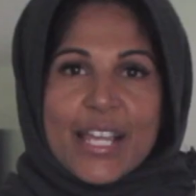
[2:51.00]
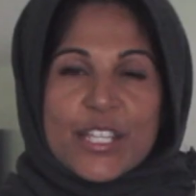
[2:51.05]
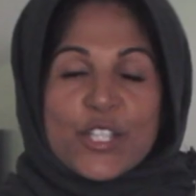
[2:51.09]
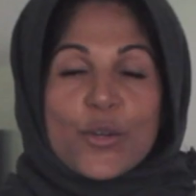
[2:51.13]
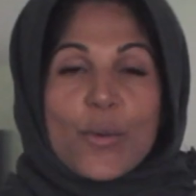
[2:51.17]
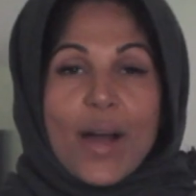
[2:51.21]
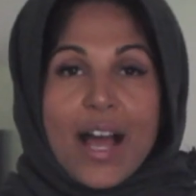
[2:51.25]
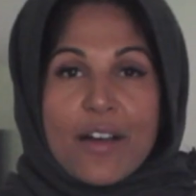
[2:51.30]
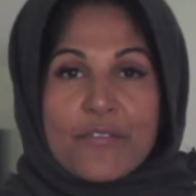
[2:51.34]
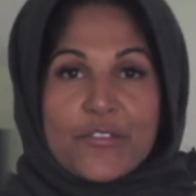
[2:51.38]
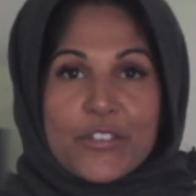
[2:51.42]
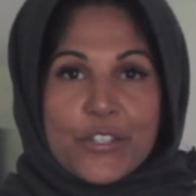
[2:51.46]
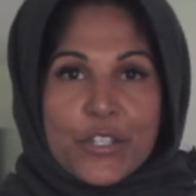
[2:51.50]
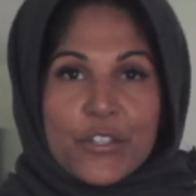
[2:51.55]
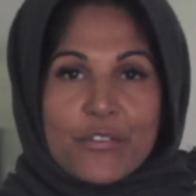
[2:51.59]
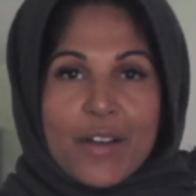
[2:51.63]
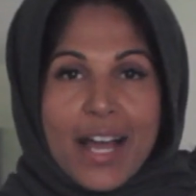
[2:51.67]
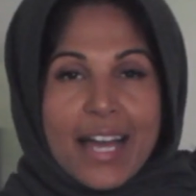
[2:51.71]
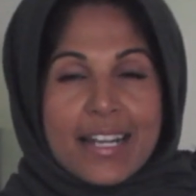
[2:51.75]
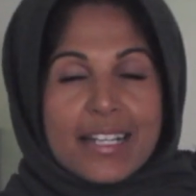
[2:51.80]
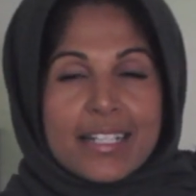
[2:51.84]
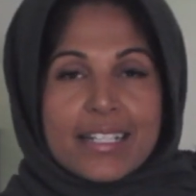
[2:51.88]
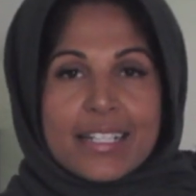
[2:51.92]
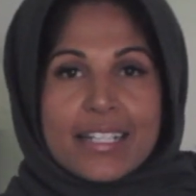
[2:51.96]
So after you've
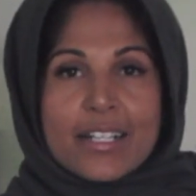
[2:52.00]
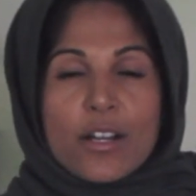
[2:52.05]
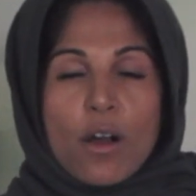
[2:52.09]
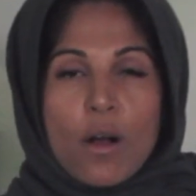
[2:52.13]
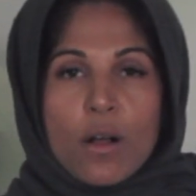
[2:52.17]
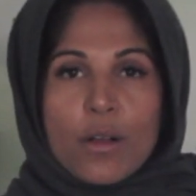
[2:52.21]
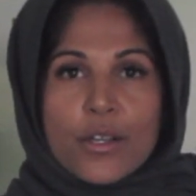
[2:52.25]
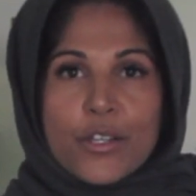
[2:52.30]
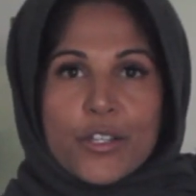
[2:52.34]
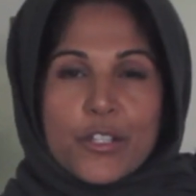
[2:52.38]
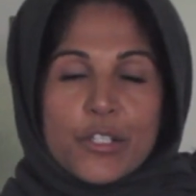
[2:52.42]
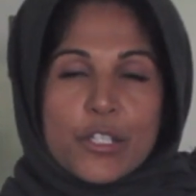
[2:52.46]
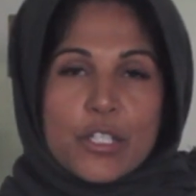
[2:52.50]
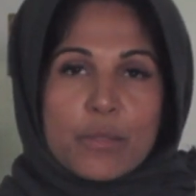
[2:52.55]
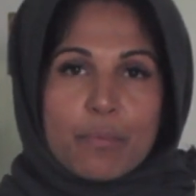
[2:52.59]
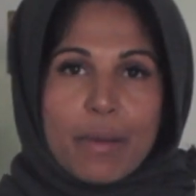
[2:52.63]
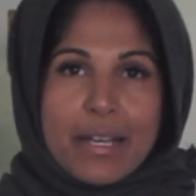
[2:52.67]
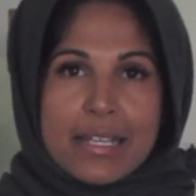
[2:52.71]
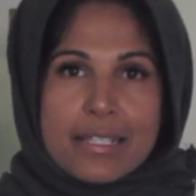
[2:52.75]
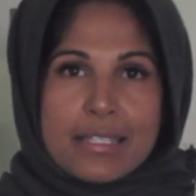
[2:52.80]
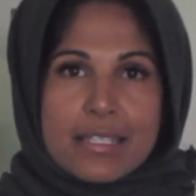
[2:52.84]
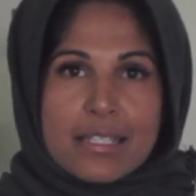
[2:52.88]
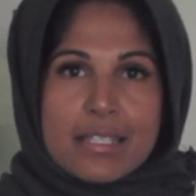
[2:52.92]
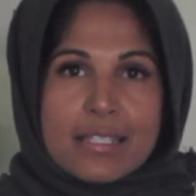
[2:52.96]
added in all your
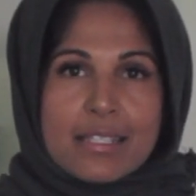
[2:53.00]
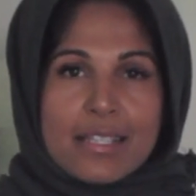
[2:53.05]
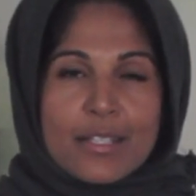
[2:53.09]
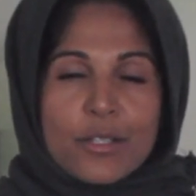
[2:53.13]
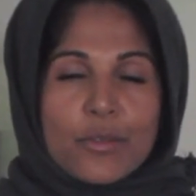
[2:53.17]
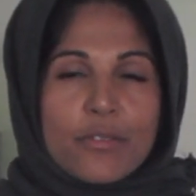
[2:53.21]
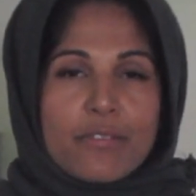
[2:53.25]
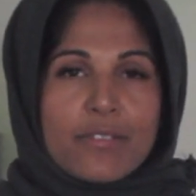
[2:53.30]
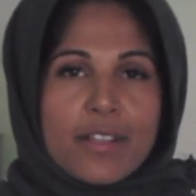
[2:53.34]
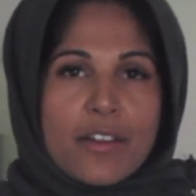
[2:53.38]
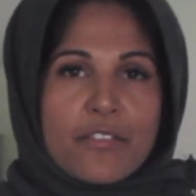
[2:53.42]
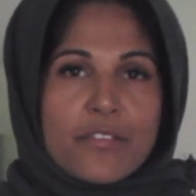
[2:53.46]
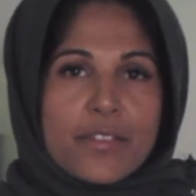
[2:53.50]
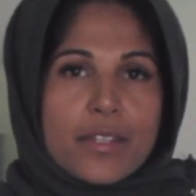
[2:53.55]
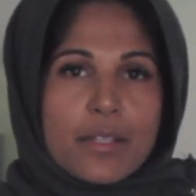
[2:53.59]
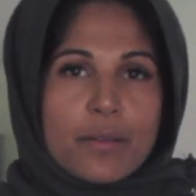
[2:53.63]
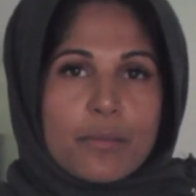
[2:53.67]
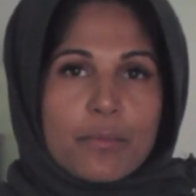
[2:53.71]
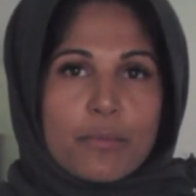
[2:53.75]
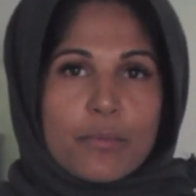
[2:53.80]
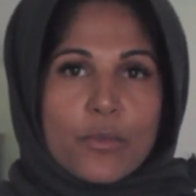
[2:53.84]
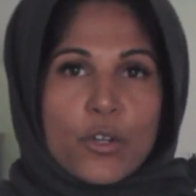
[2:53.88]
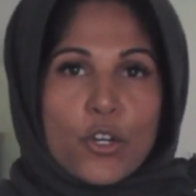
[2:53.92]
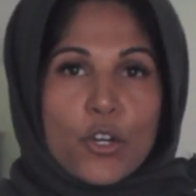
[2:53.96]
spices and you've left
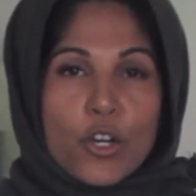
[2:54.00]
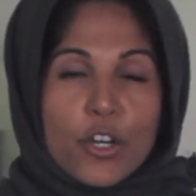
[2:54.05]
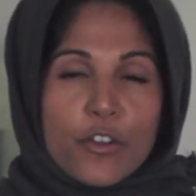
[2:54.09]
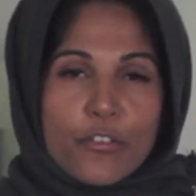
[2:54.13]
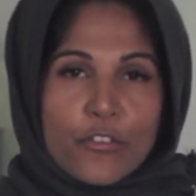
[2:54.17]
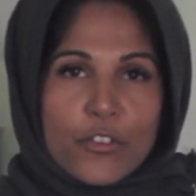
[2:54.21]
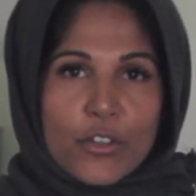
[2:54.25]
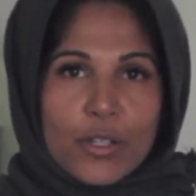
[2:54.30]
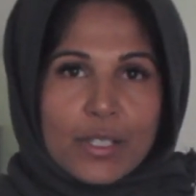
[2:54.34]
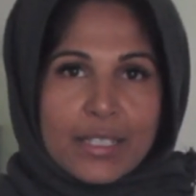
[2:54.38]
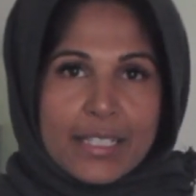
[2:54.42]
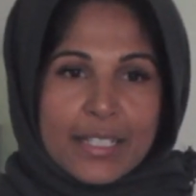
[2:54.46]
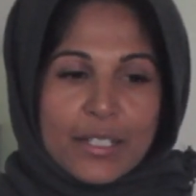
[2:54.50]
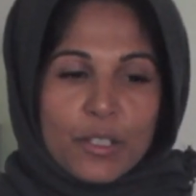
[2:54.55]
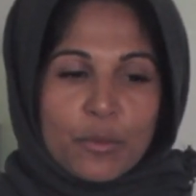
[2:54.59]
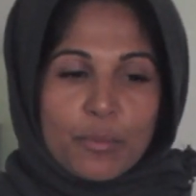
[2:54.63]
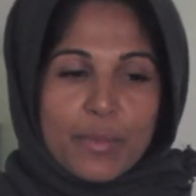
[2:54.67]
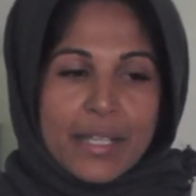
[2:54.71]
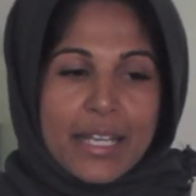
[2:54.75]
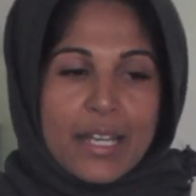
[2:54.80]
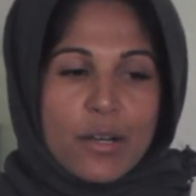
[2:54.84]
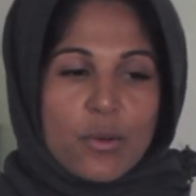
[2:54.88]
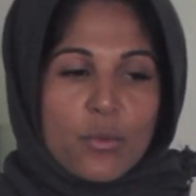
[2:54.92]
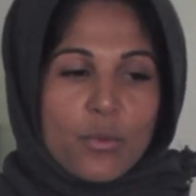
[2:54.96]
them cook for a little
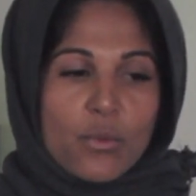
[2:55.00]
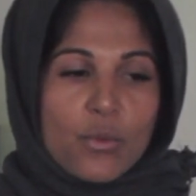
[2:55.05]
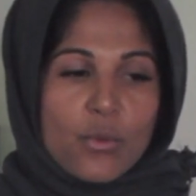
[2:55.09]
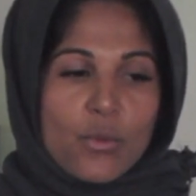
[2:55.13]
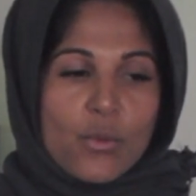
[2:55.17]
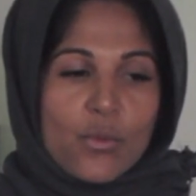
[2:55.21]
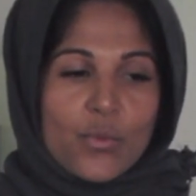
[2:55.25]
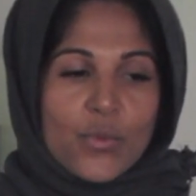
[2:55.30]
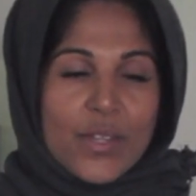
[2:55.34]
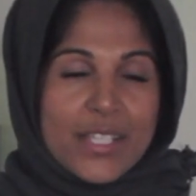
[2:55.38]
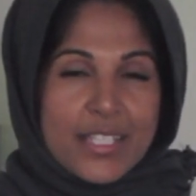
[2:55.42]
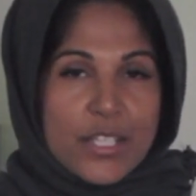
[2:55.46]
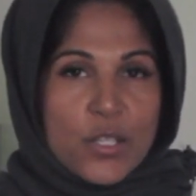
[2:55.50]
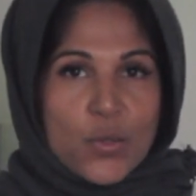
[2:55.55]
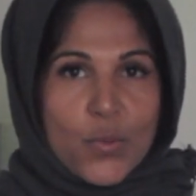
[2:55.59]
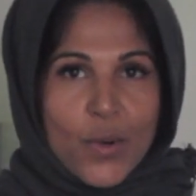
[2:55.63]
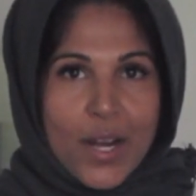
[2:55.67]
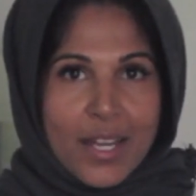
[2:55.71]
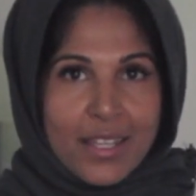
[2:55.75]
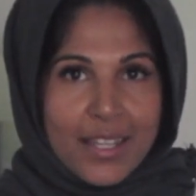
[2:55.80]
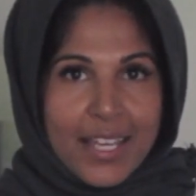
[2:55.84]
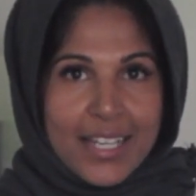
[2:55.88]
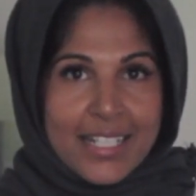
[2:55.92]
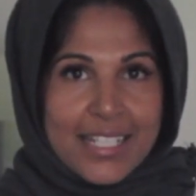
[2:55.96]
bit, this is where
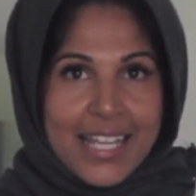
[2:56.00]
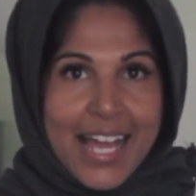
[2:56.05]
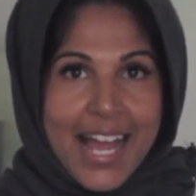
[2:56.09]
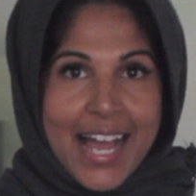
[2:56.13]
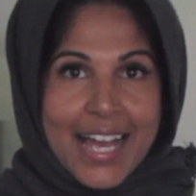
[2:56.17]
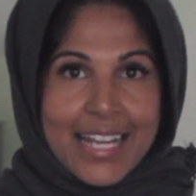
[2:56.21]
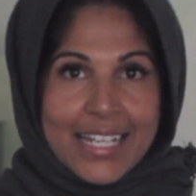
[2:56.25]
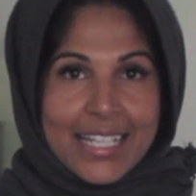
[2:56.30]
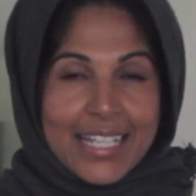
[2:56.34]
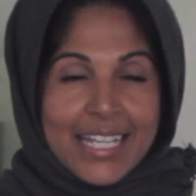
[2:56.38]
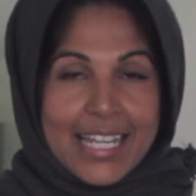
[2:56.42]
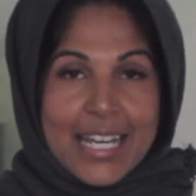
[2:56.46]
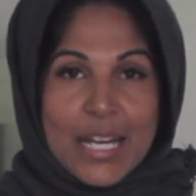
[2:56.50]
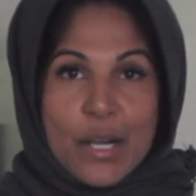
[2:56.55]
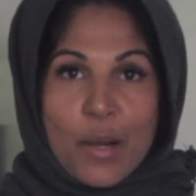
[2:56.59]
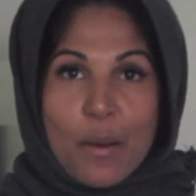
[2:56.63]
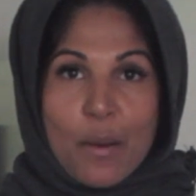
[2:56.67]
I like to add in